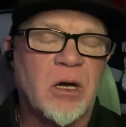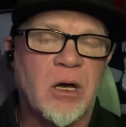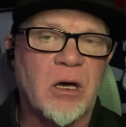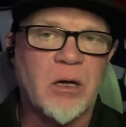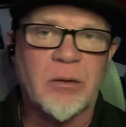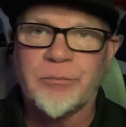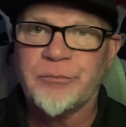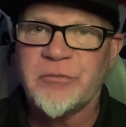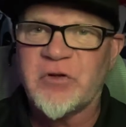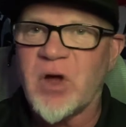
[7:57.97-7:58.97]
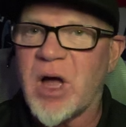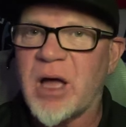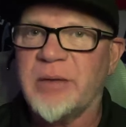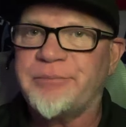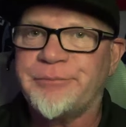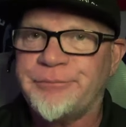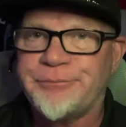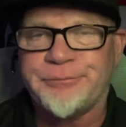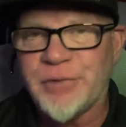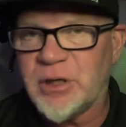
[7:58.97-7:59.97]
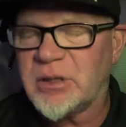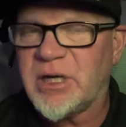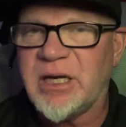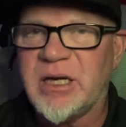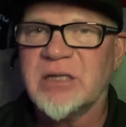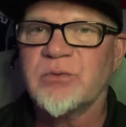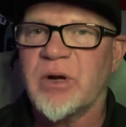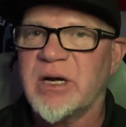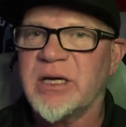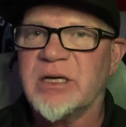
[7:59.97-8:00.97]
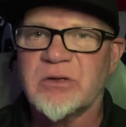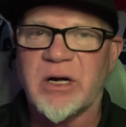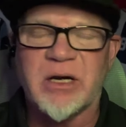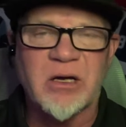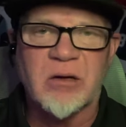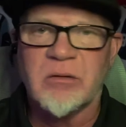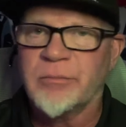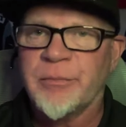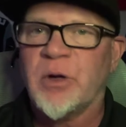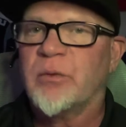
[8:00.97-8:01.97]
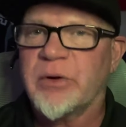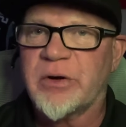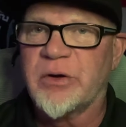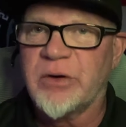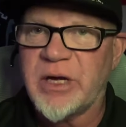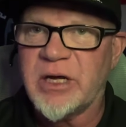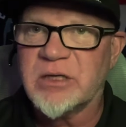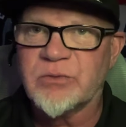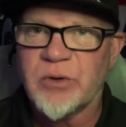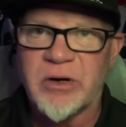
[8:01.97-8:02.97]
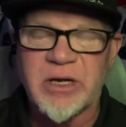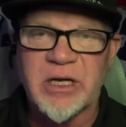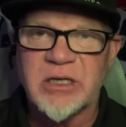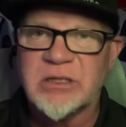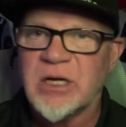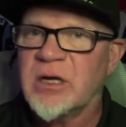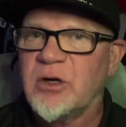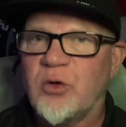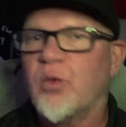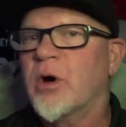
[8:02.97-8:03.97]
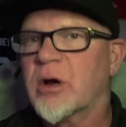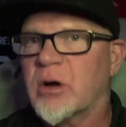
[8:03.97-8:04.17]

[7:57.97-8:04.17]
Um, so, I, look, it is what it is right now recruiting is where it is. You work